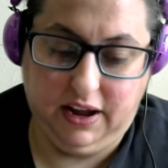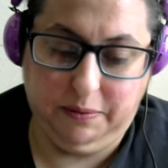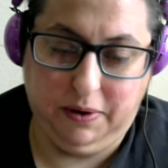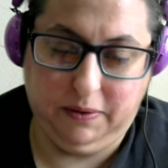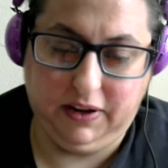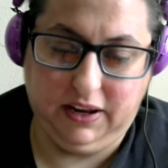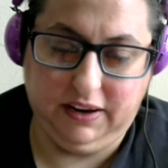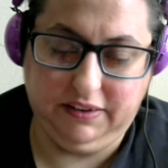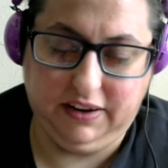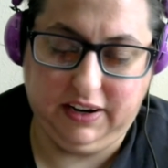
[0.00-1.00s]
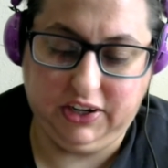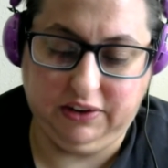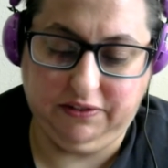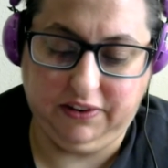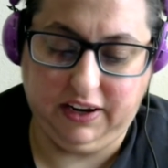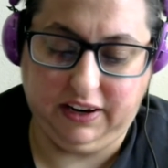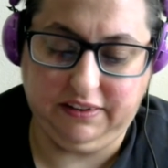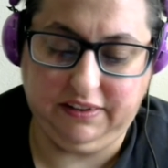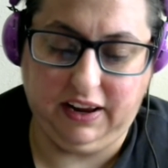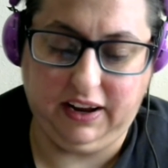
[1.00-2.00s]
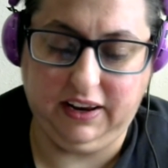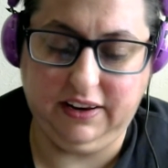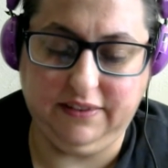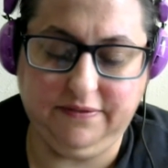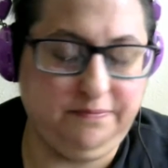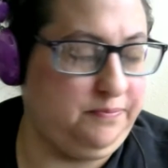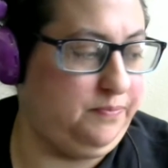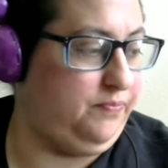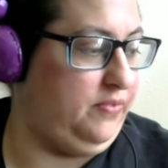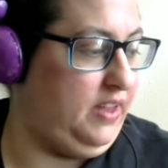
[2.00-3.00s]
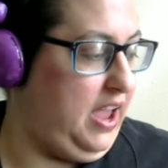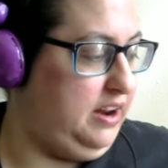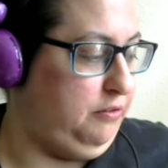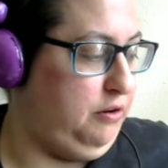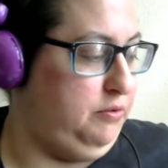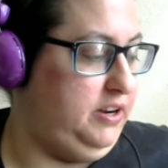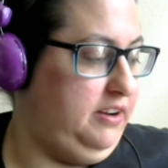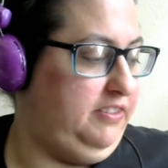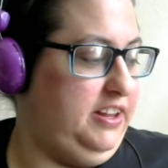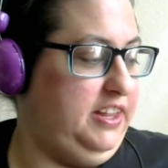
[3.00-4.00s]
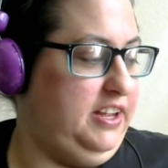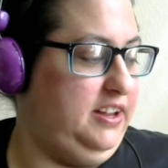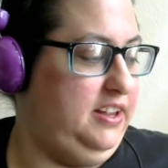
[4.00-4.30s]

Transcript: I probably lost connection for like a second, and it ruined everything.